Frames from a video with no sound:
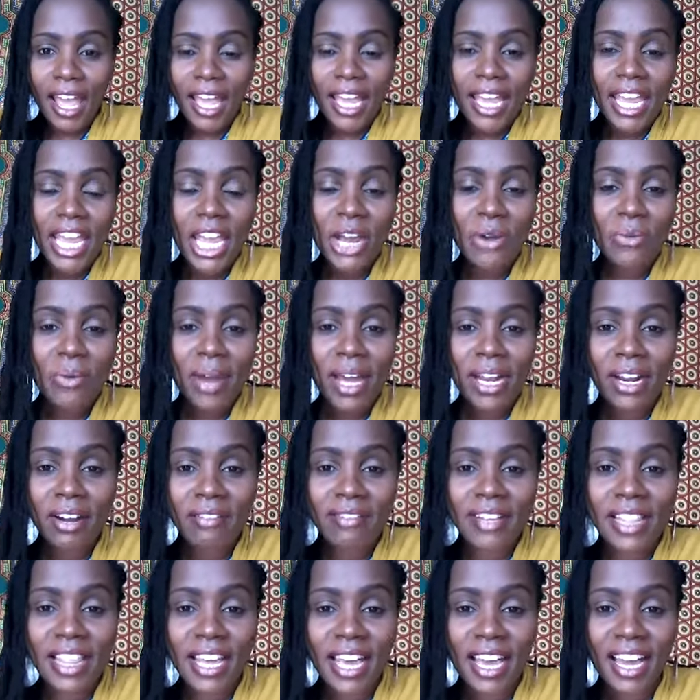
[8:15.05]
He ran
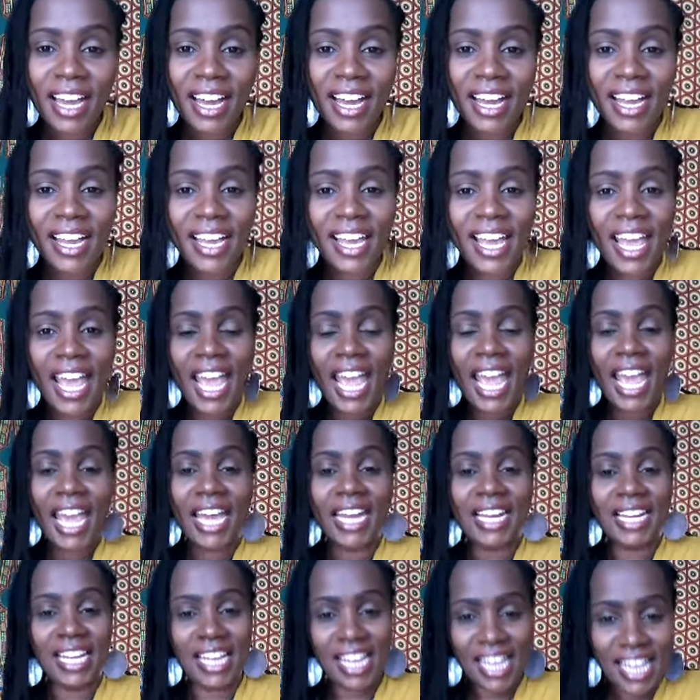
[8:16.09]
over there,
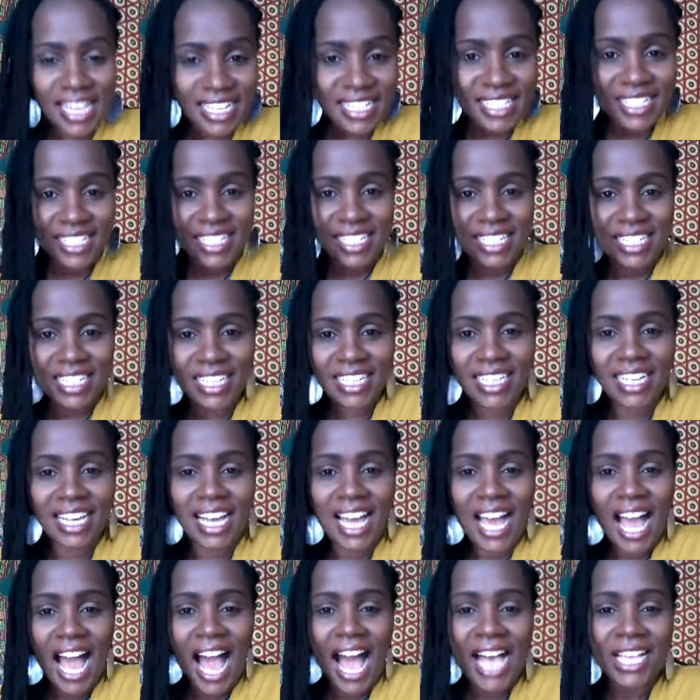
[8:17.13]
and instantly,
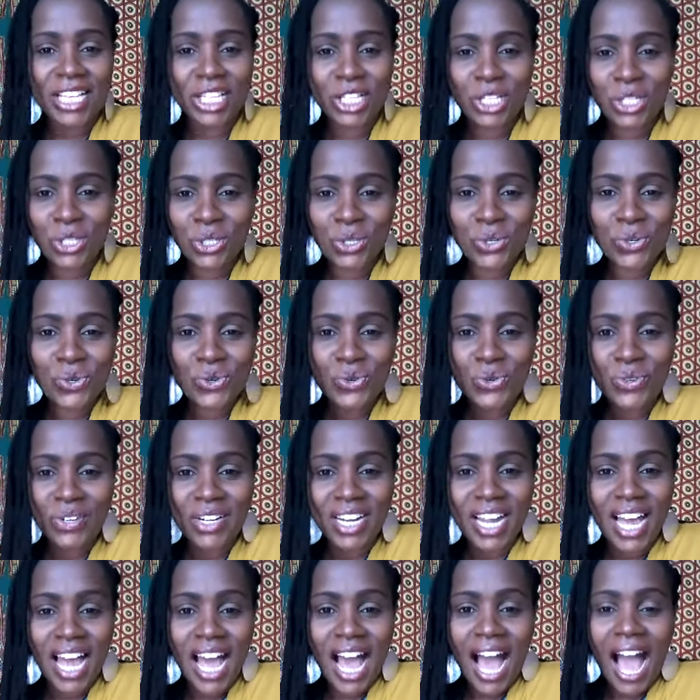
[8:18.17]
as soon
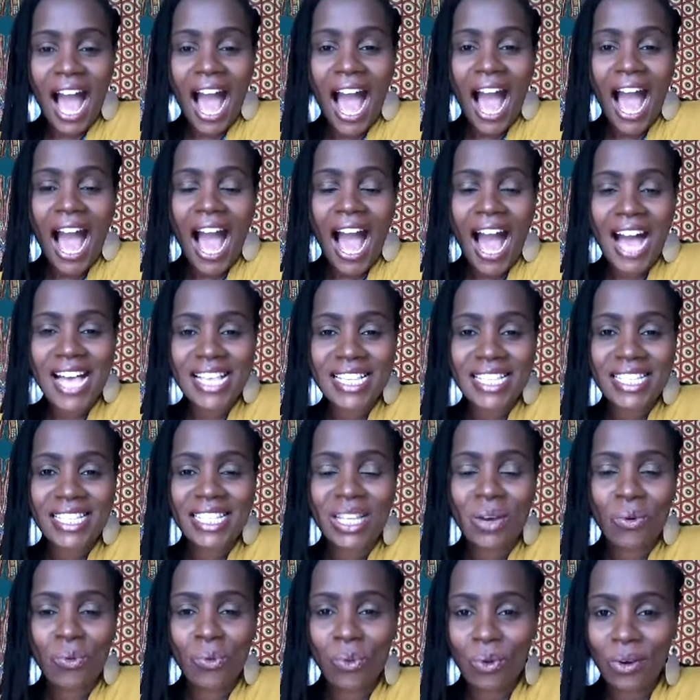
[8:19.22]
as
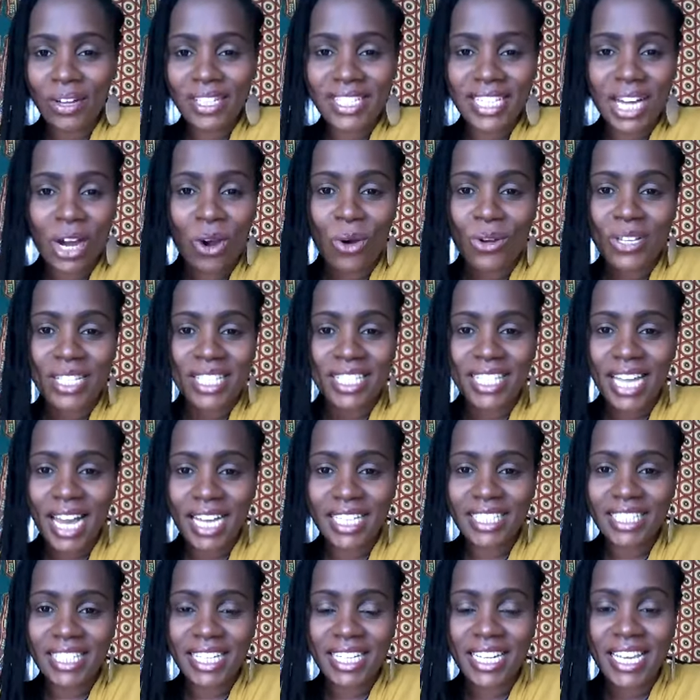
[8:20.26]
the water
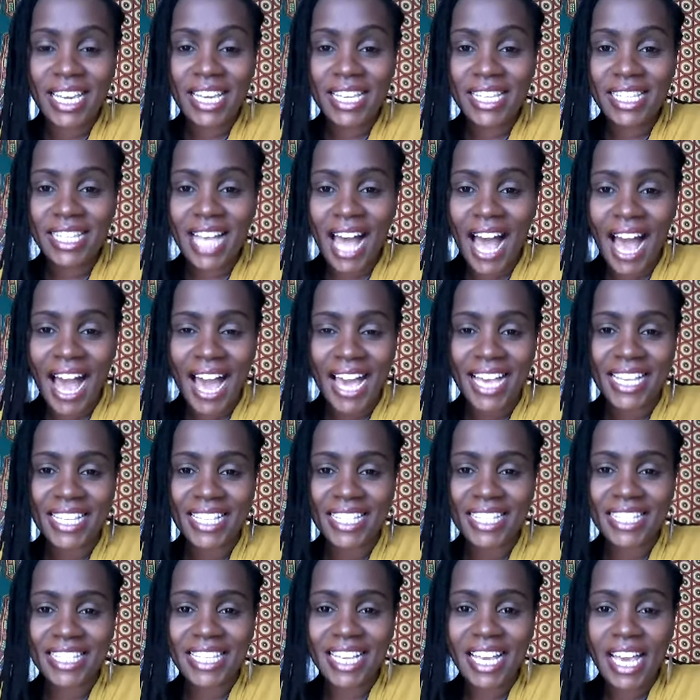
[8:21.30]
contacted his
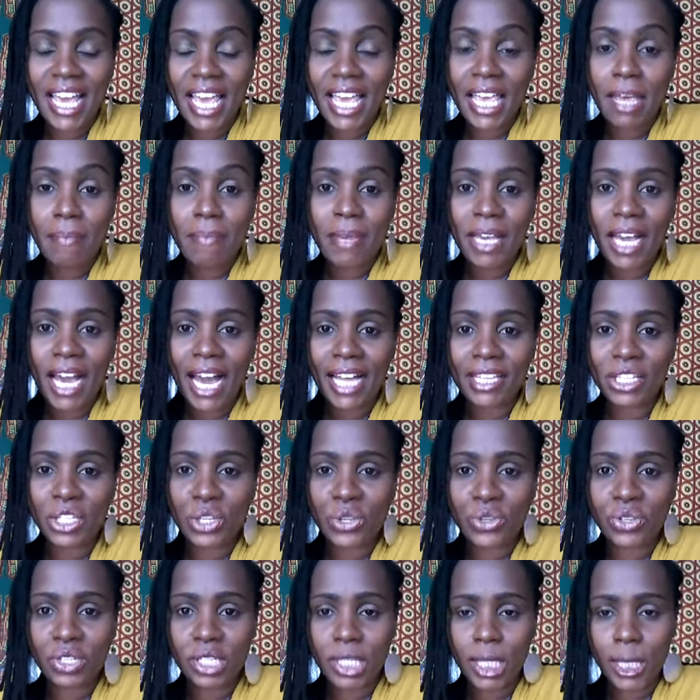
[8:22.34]
eyes, he began to
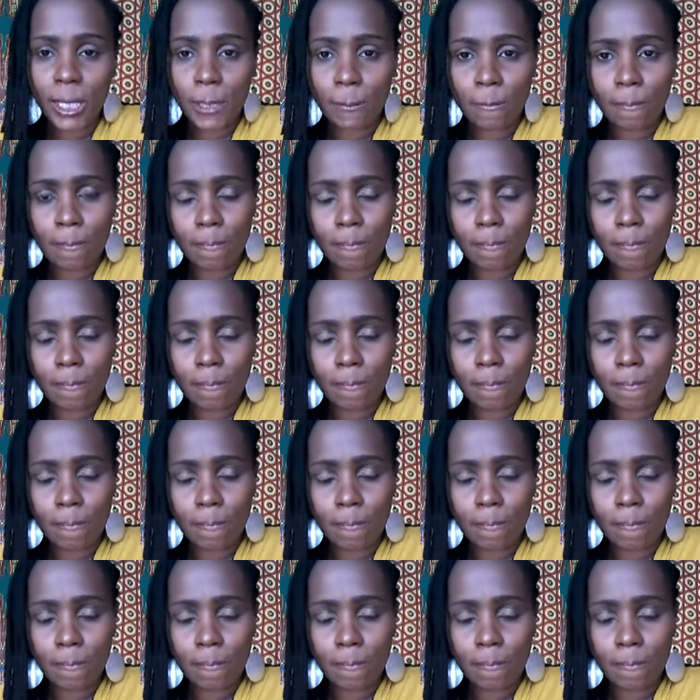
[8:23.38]
see.